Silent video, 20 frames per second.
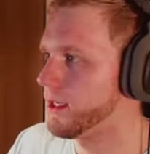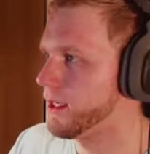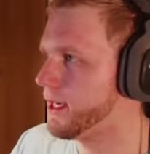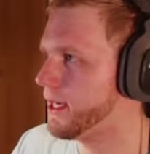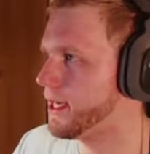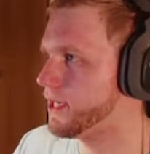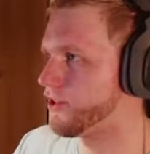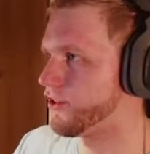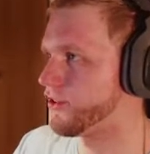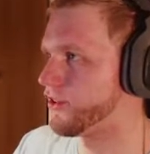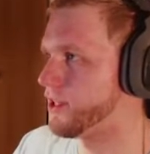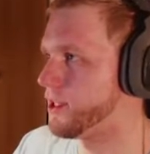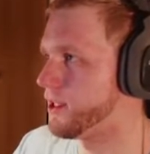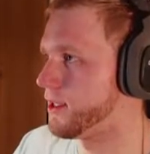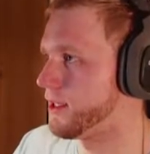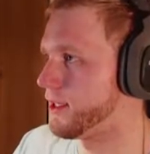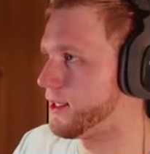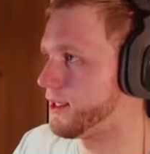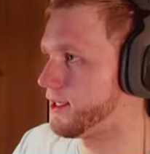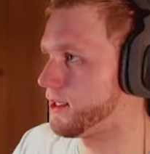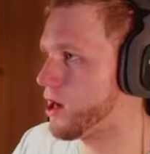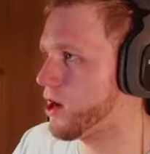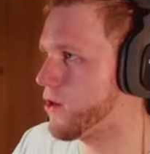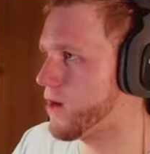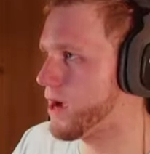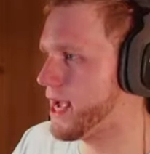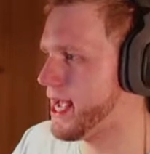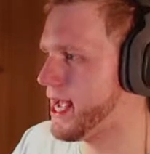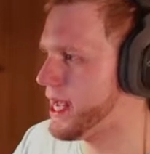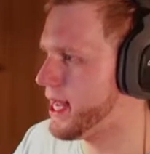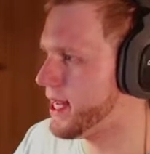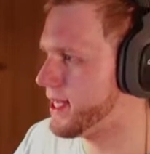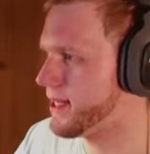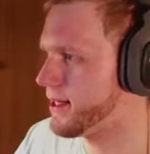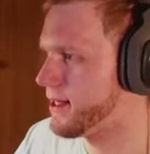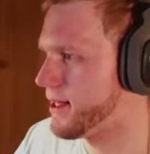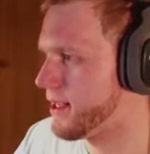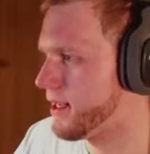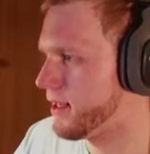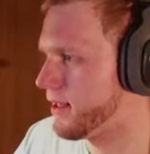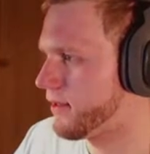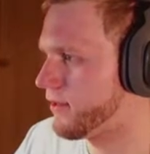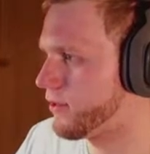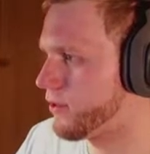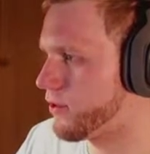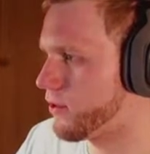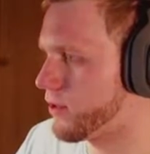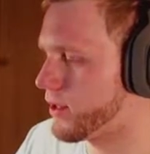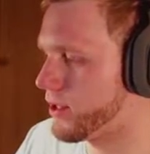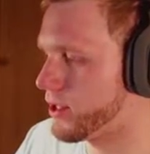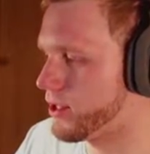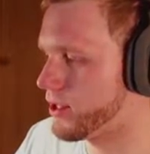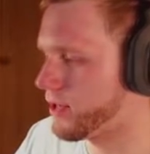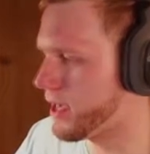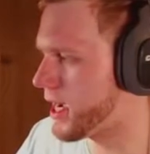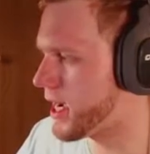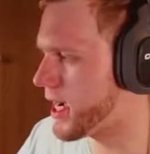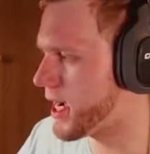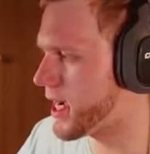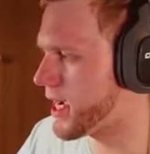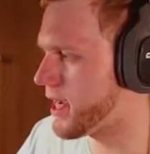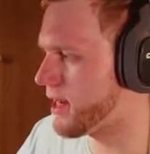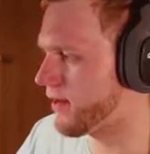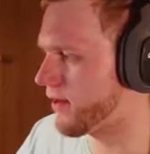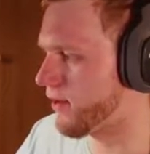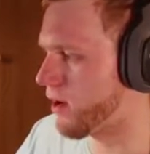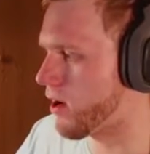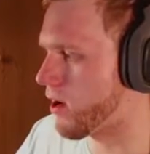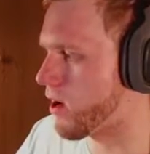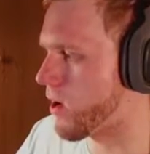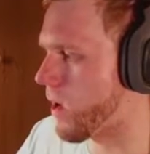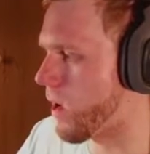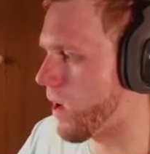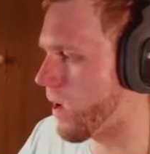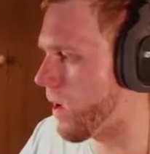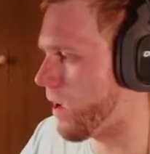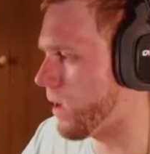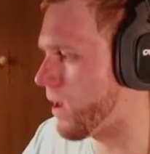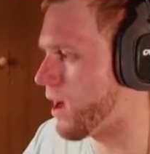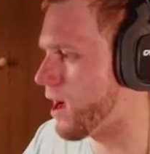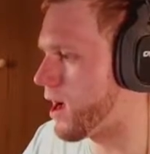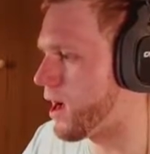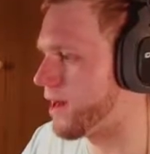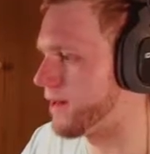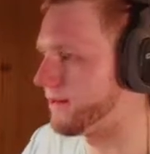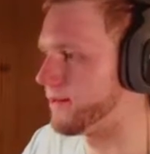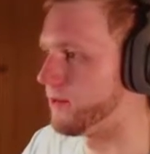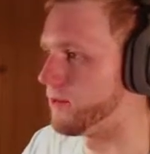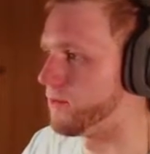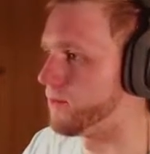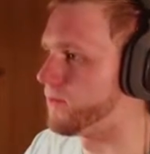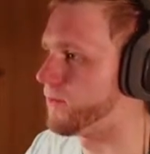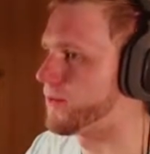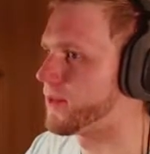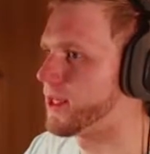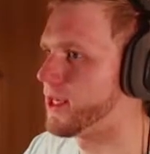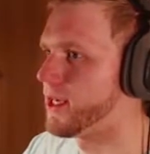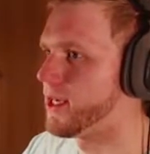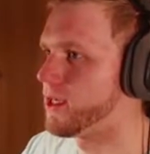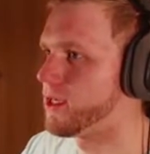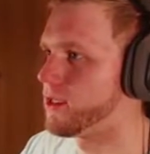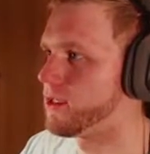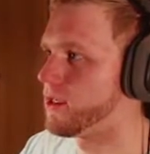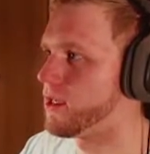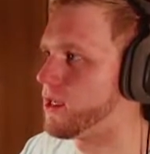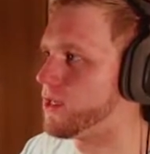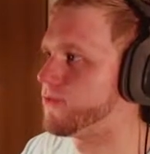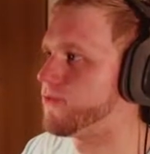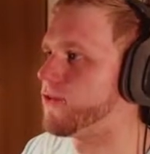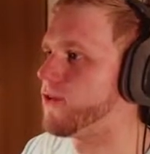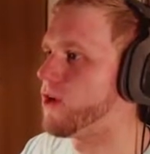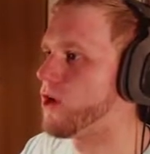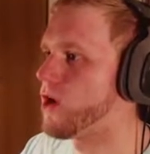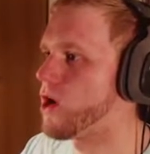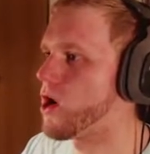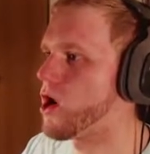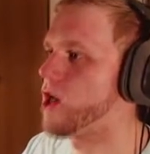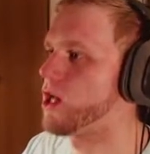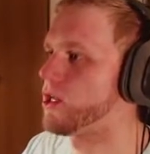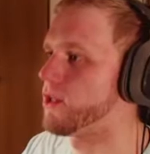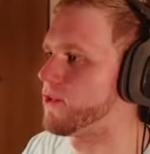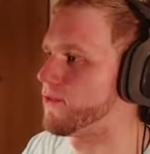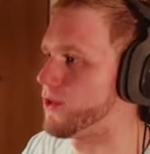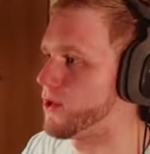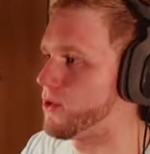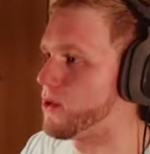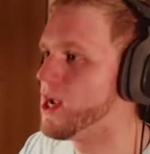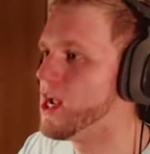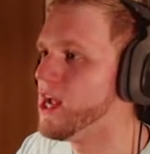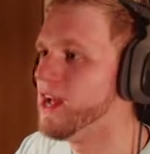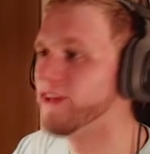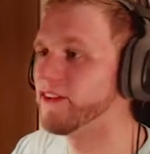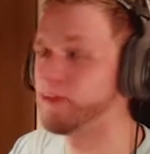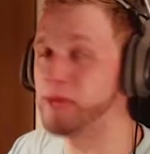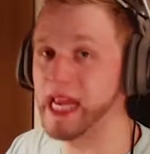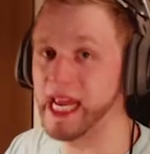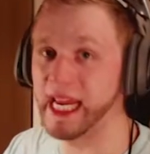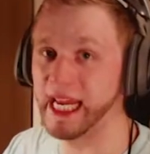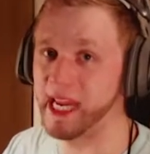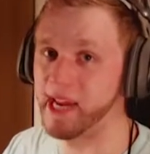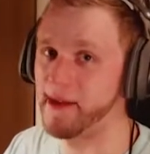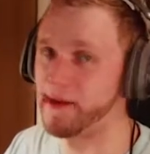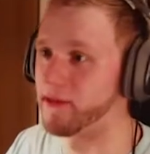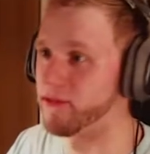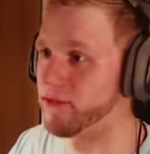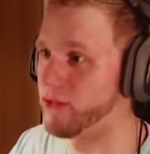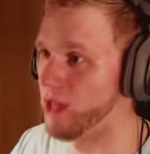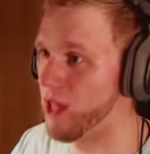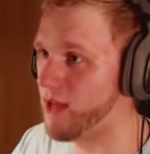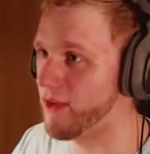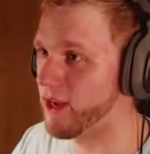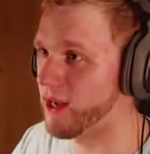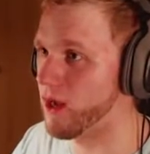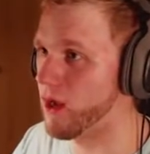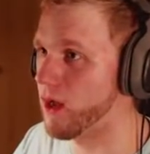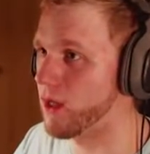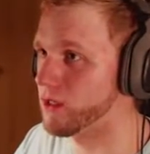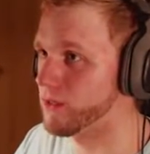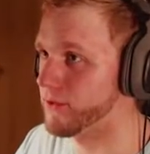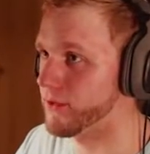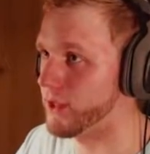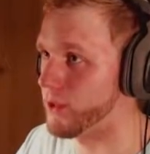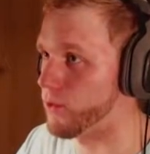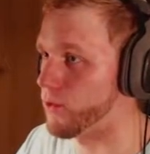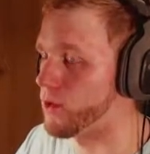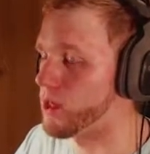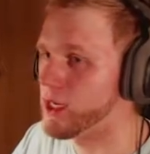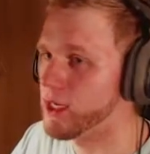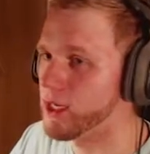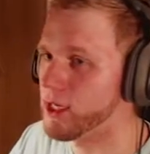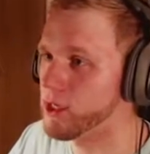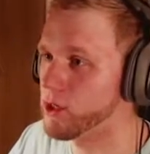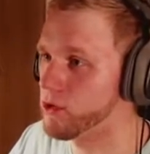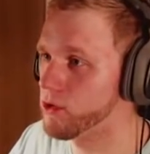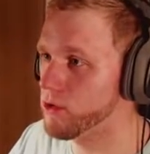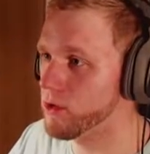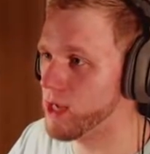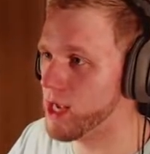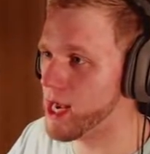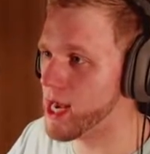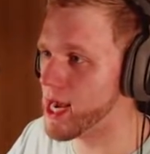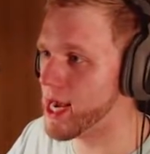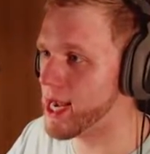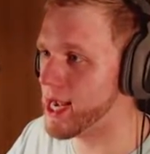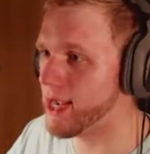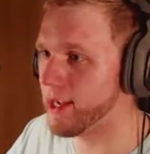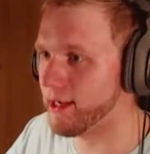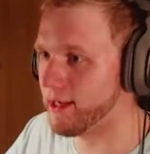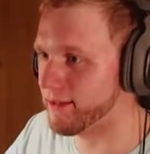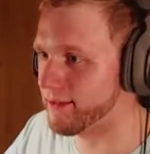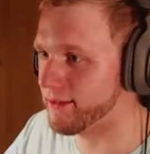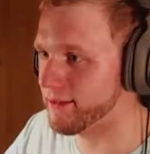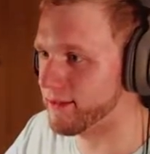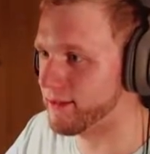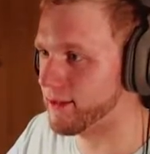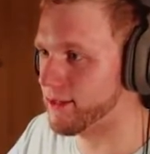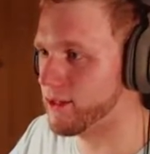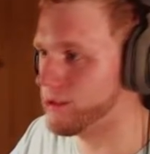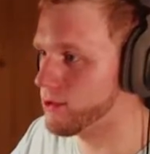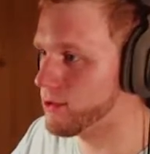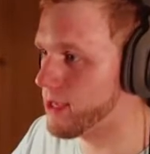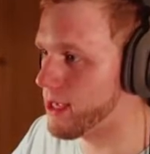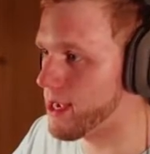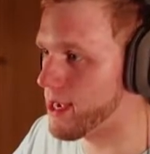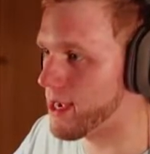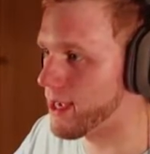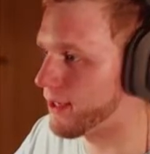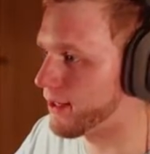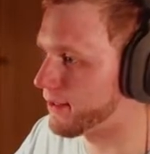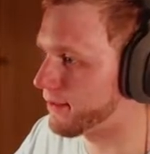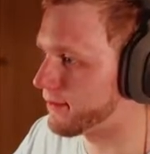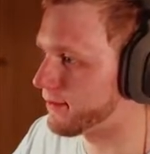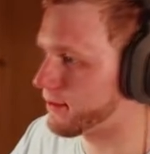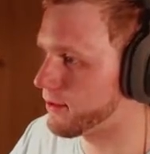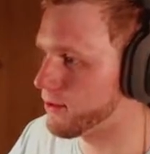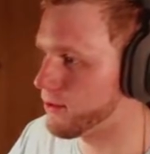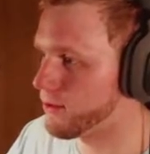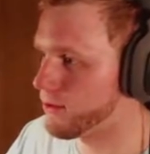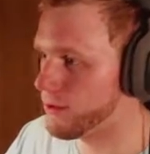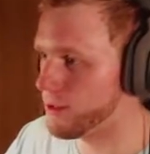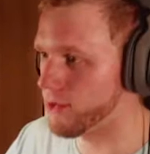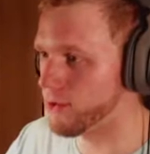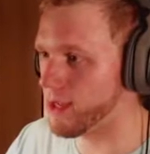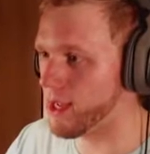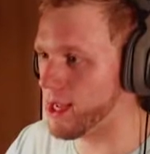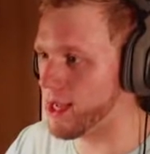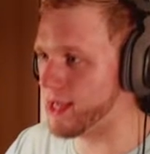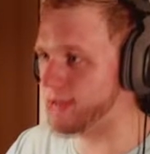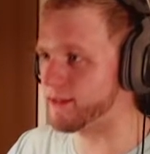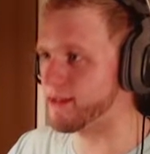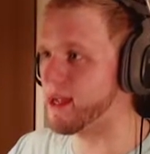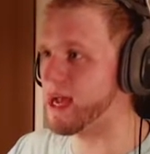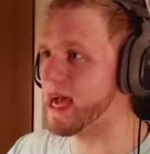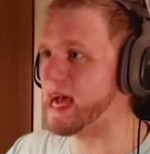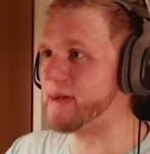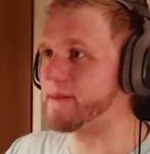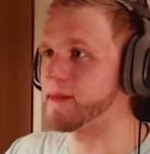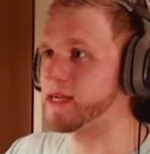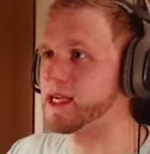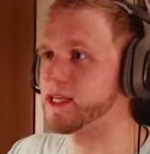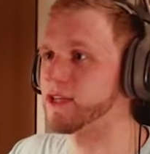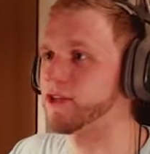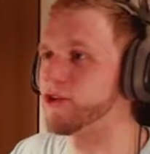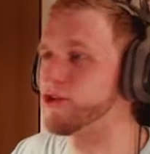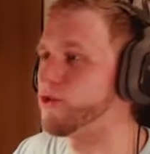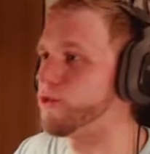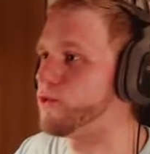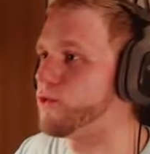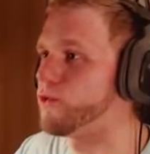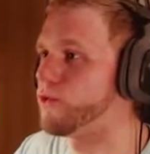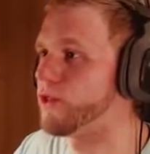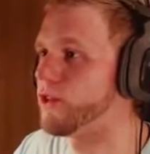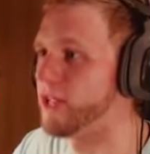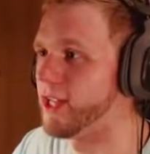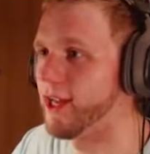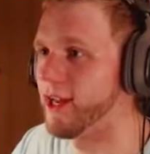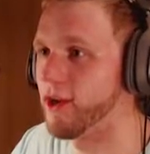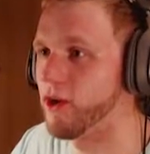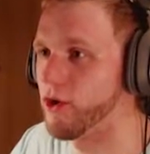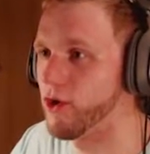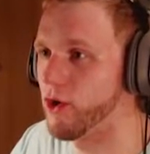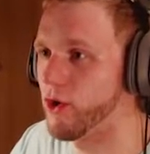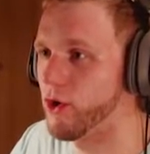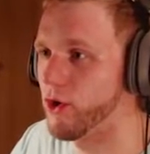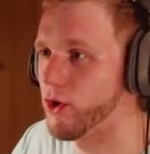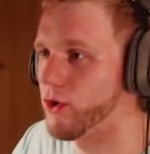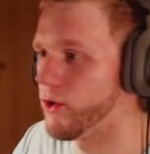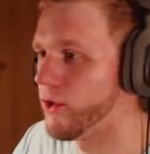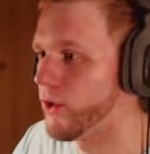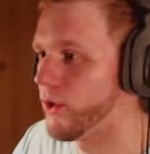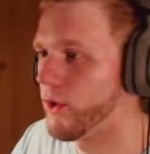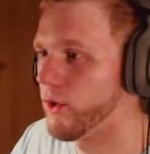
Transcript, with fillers: I just needed the good go-ahead. So you guys are all awesome, and I love all of you. Speaking of loving all of you, you guys got me to the good